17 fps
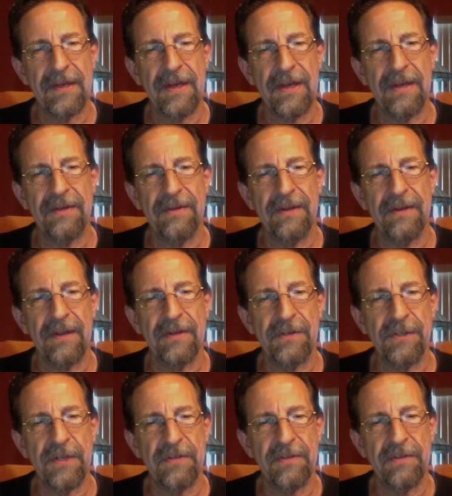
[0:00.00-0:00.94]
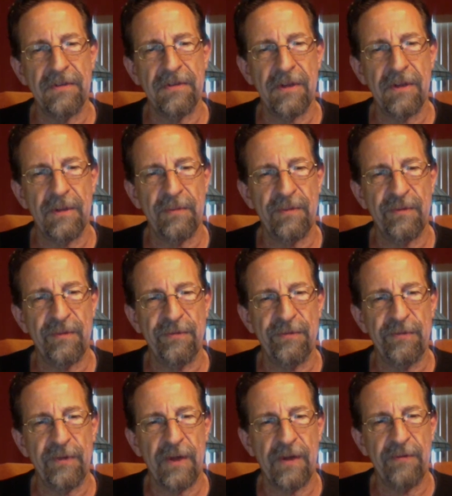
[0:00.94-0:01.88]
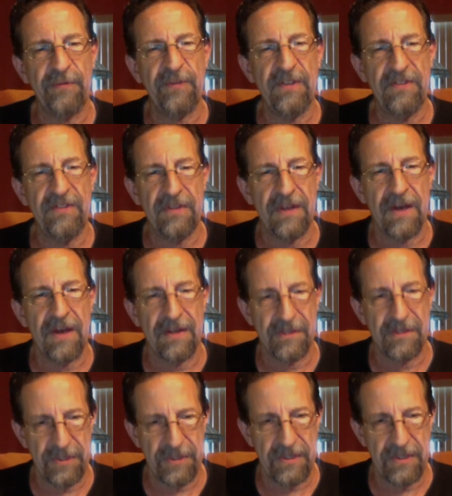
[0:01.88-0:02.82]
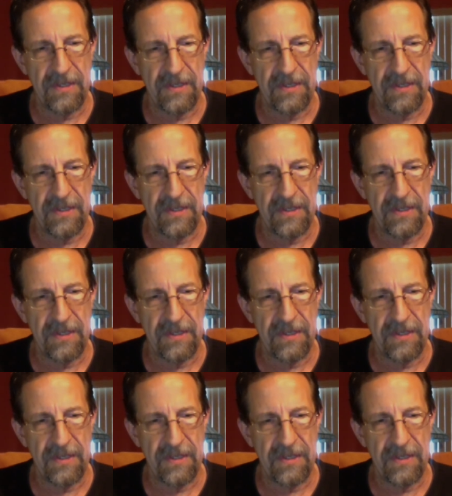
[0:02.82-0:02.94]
and just in terms of physiology,